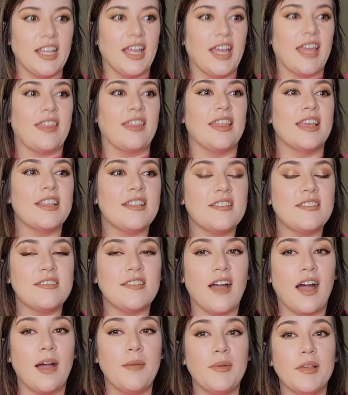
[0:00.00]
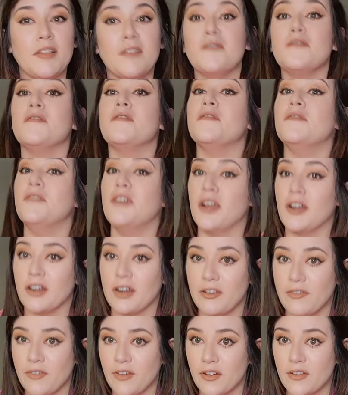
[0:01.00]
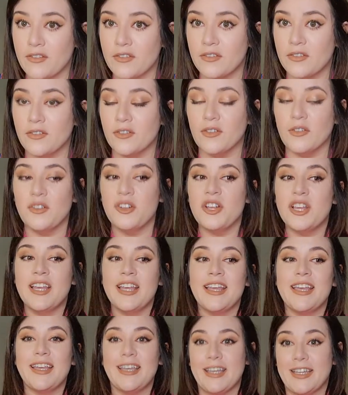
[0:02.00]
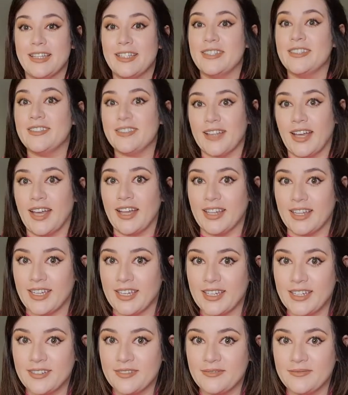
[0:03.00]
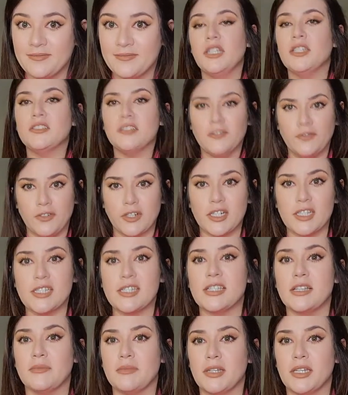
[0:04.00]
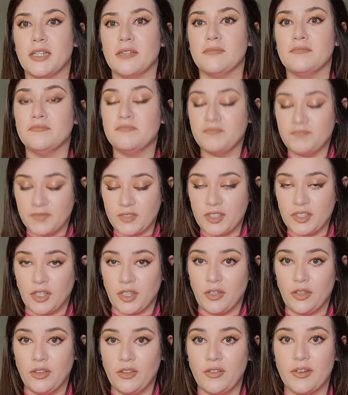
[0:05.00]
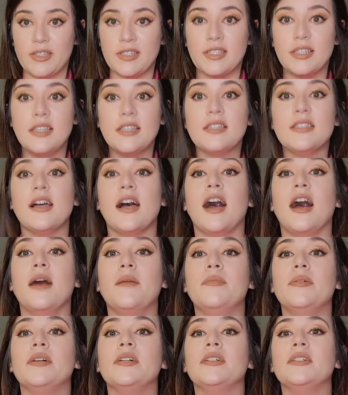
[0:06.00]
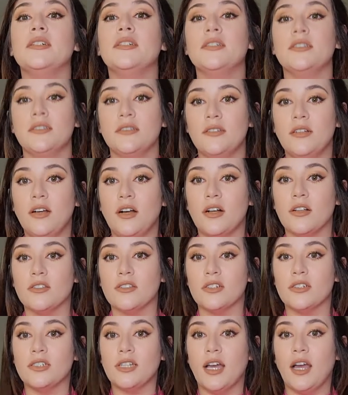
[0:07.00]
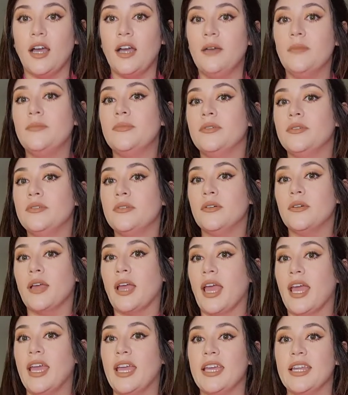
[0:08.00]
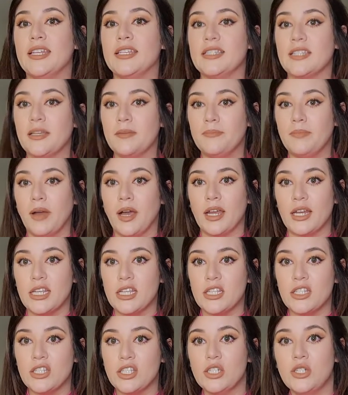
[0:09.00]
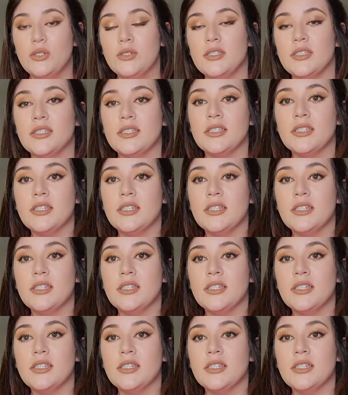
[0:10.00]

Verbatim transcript: Like this top is very versatile in styling. So first, let me show you the rest of the top. Halter top, okay, it is a bodysuit.